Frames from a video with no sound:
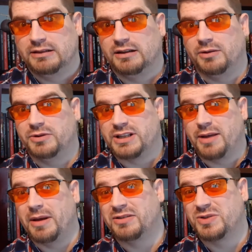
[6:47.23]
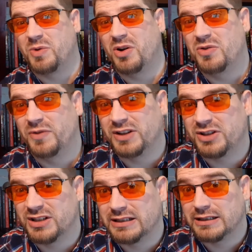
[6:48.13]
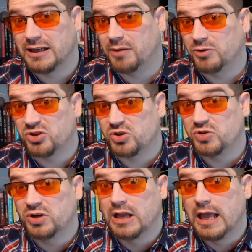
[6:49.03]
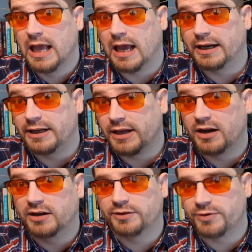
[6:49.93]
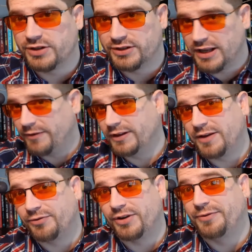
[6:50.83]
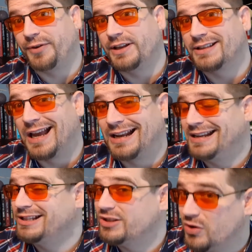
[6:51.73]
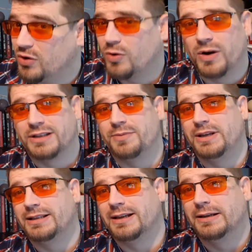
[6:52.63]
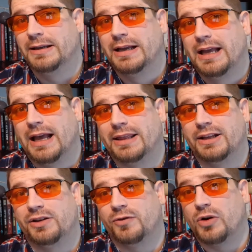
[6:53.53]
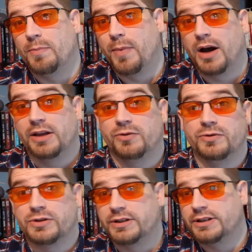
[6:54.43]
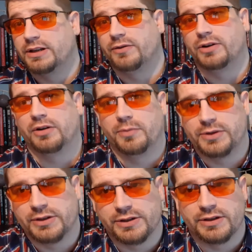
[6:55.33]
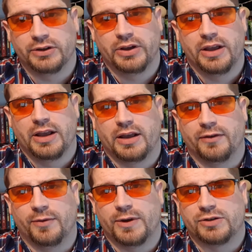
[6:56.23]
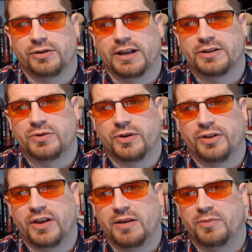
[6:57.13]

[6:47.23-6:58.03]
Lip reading: I want to say about 12 inches, I'm not sure, and a yard, which is definitely 3 feet and is not quite a metre. And then you've got miles instead of kilometres for measuring that sort of thing.